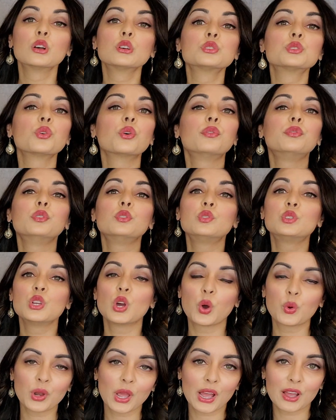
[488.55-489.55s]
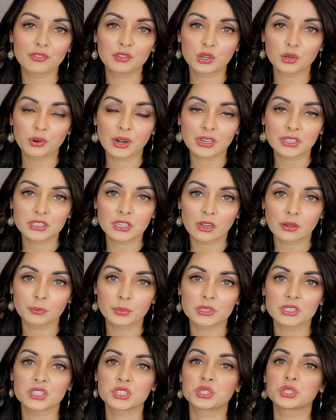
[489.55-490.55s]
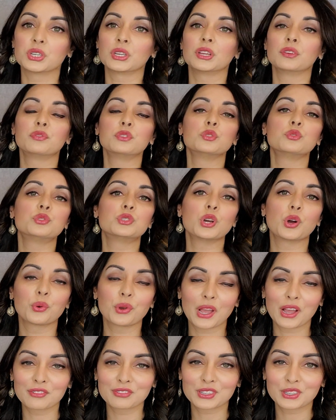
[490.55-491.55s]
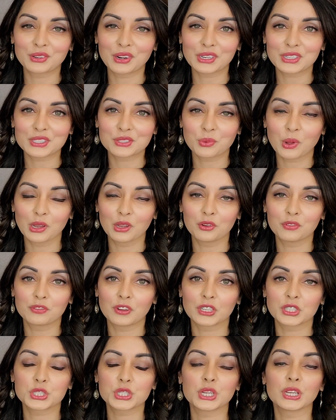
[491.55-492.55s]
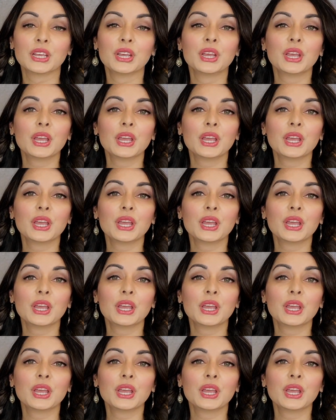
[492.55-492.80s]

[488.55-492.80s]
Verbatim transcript: So if you don't have correct tongue position, if you don't have correct swallow function,